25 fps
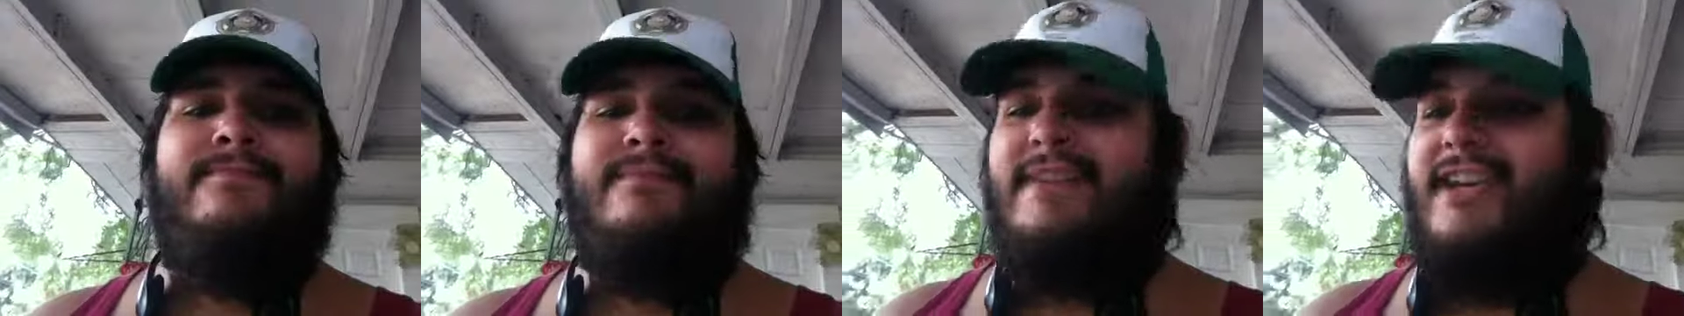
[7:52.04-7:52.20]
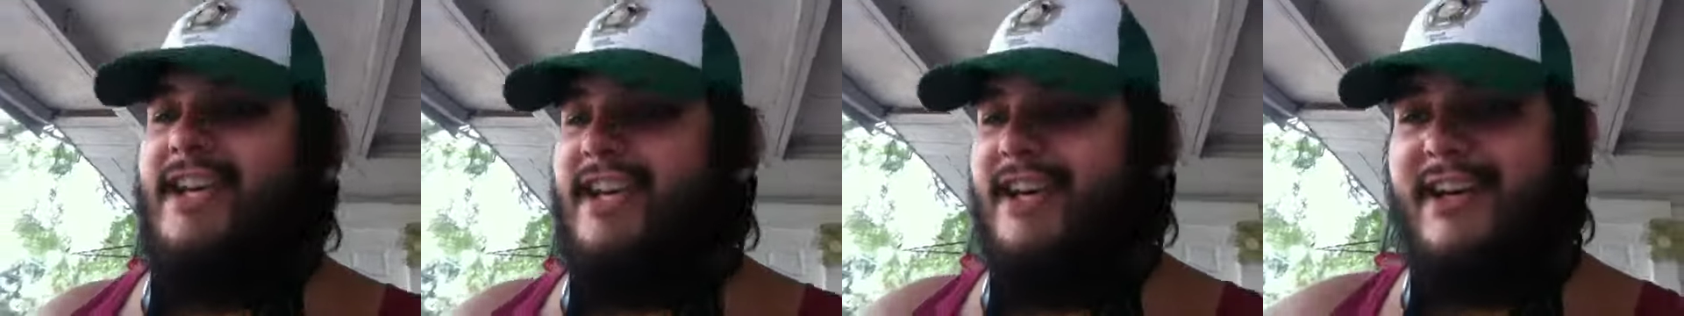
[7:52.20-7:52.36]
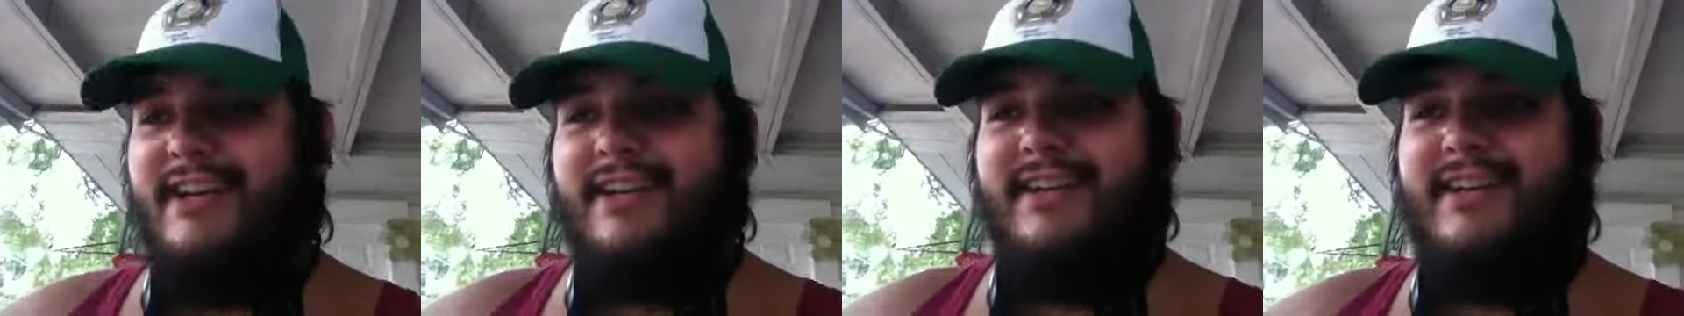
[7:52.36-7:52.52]

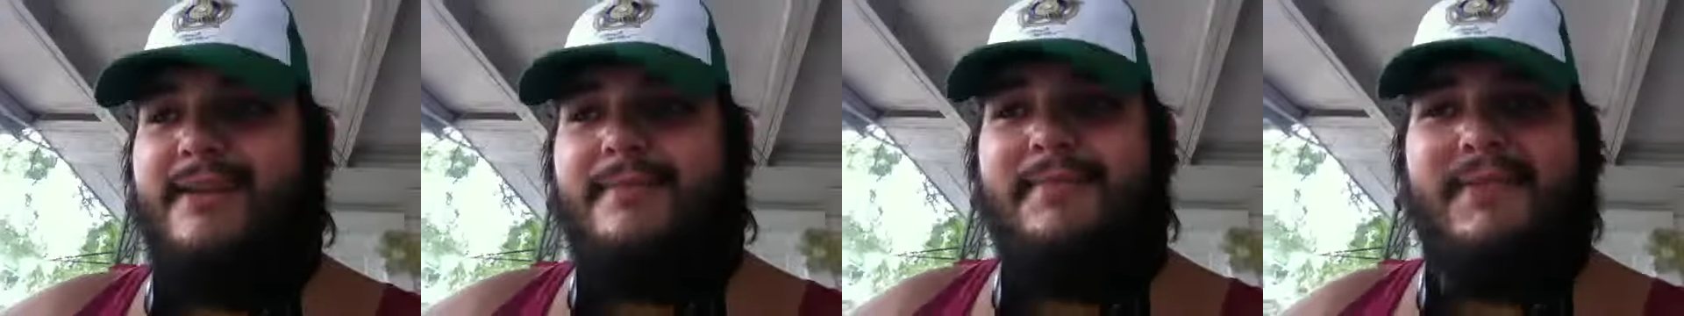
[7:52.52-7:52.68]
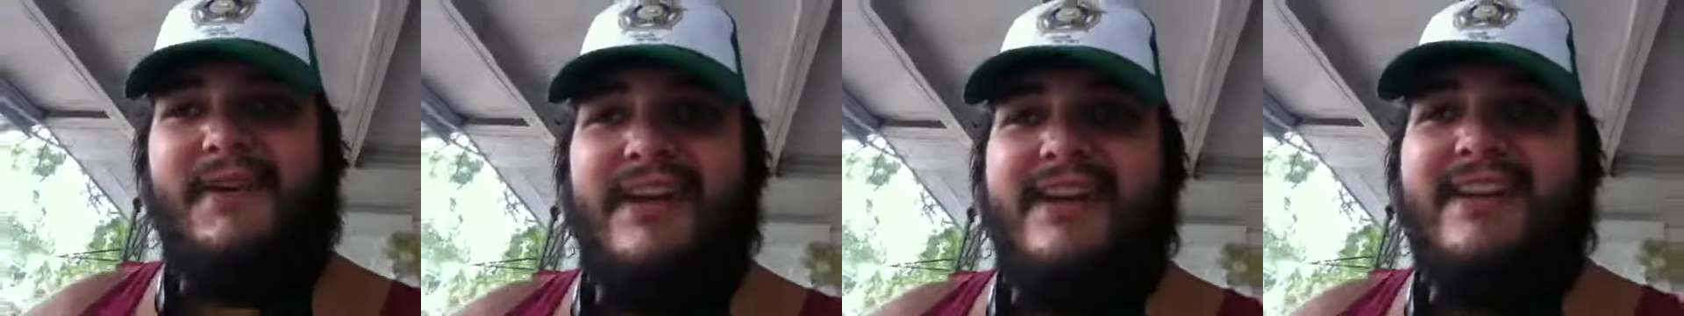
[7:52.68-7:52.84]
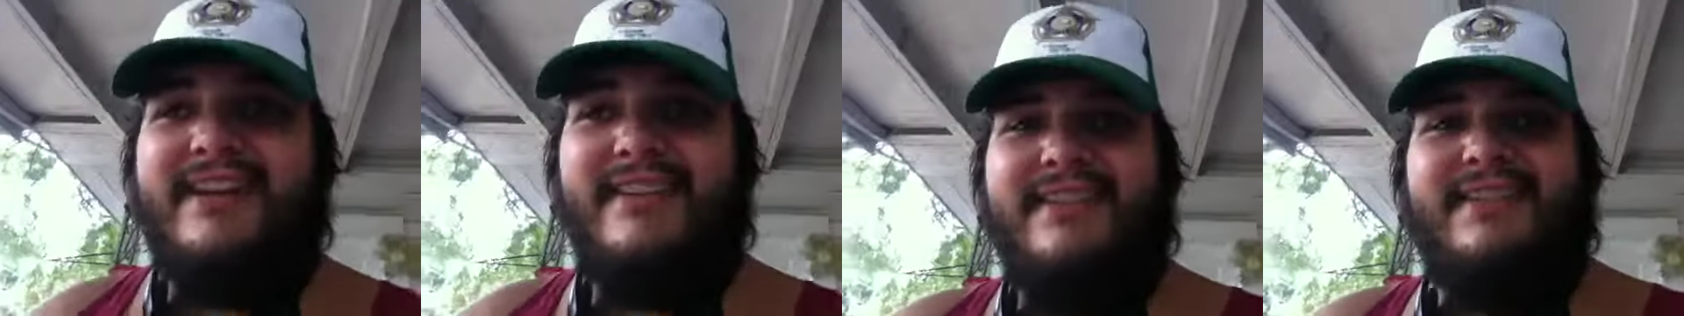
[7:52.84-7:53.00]
Can I keep
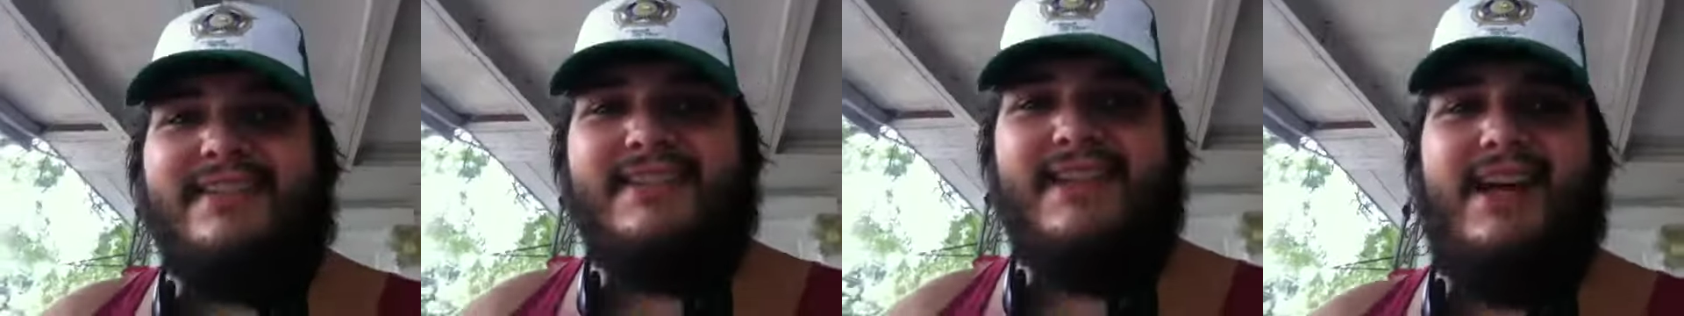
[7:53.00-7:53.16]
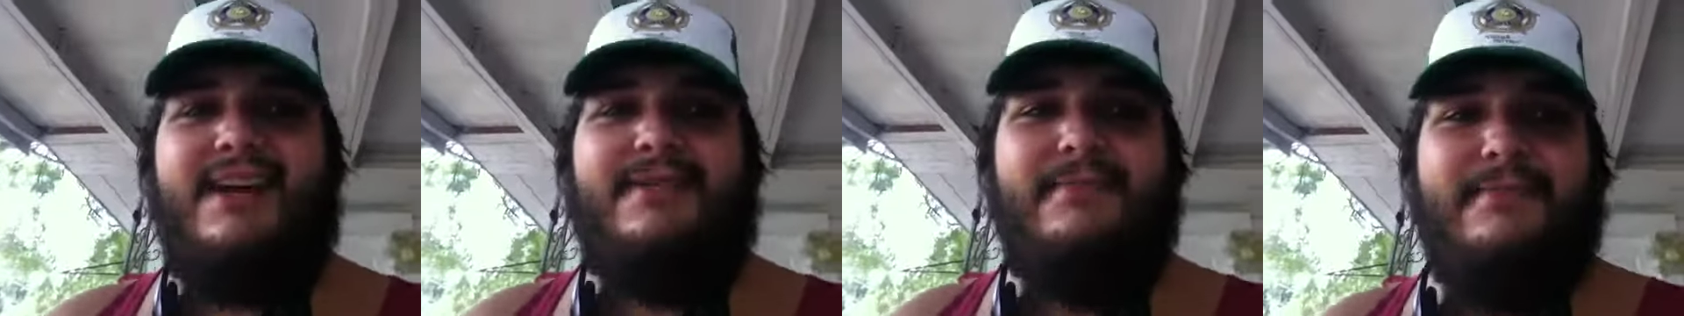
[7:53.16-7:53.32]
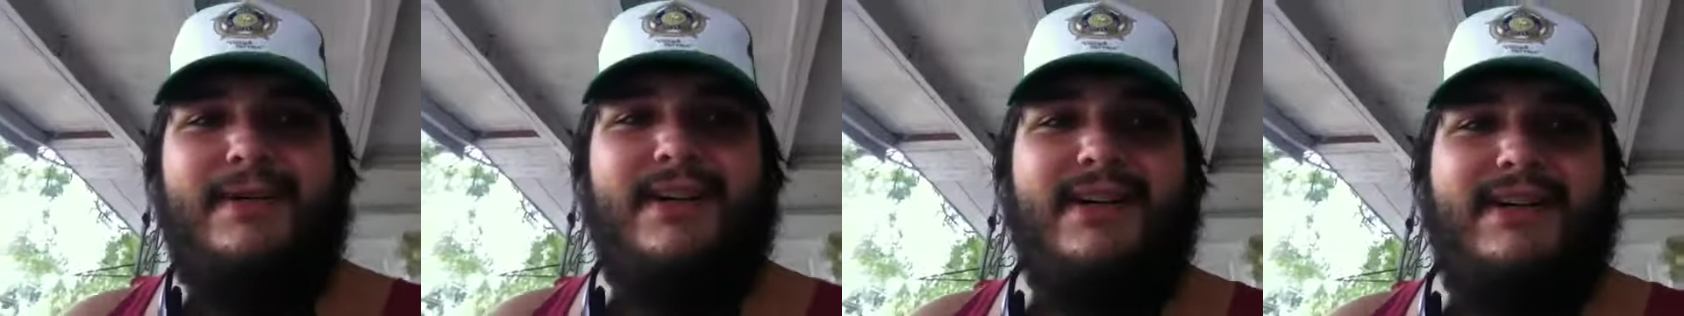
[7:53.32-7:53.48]
hitting the
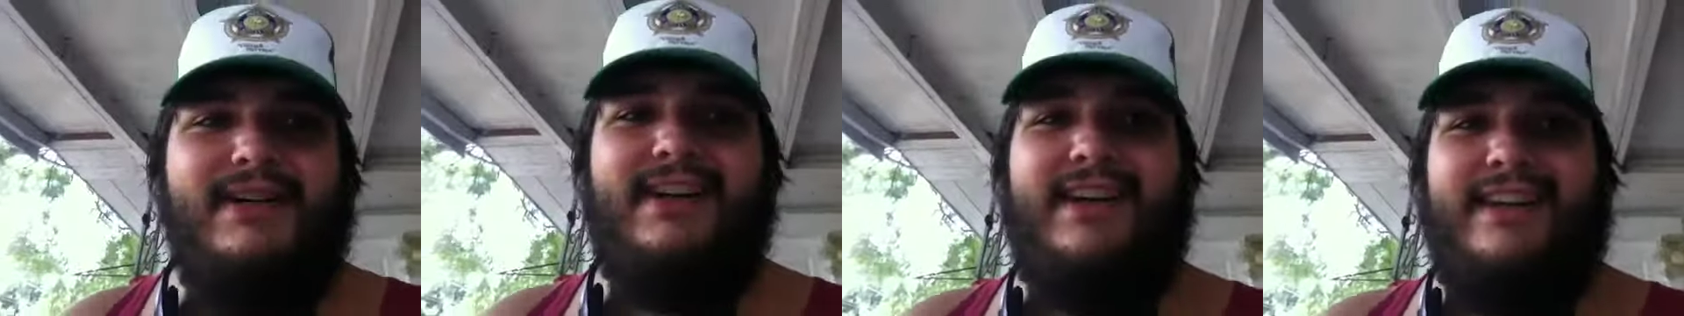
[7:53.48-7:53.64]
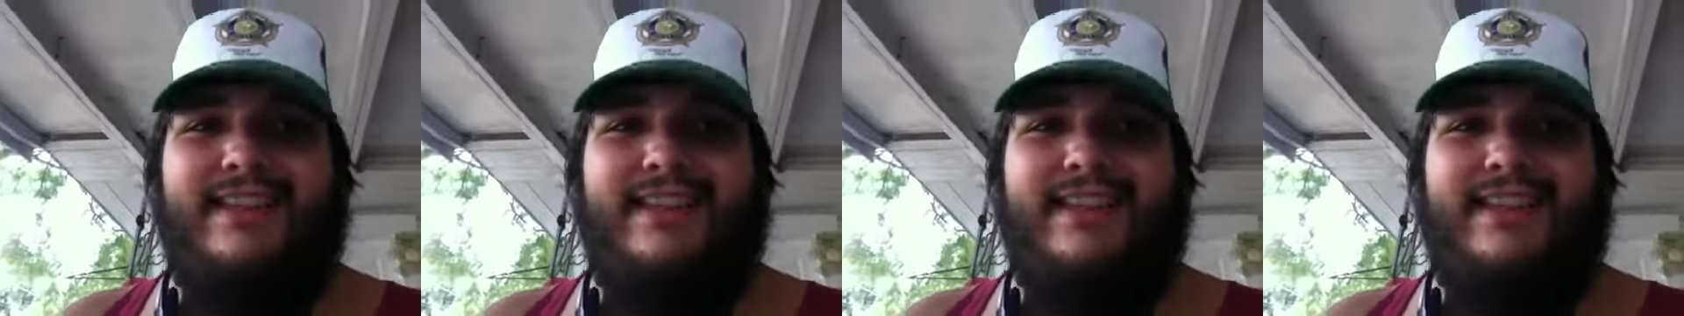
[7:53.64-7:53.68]
like button